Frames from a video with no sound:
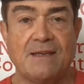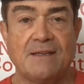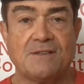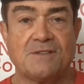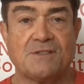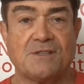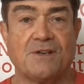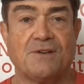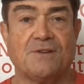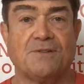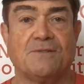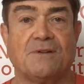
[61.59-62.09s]

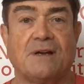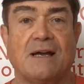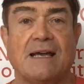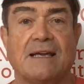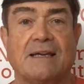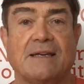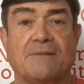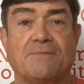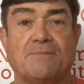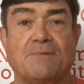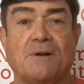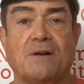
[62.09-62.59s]
So
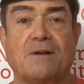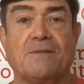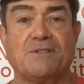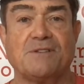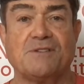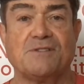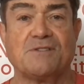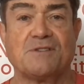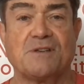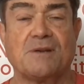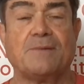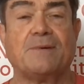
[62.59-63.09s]
I can promise
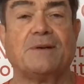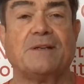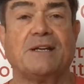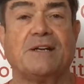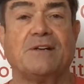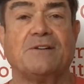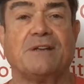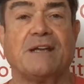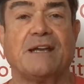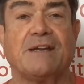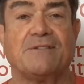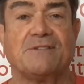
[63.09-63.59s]
you, someone the
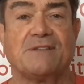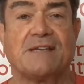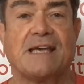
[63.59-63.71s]
other day was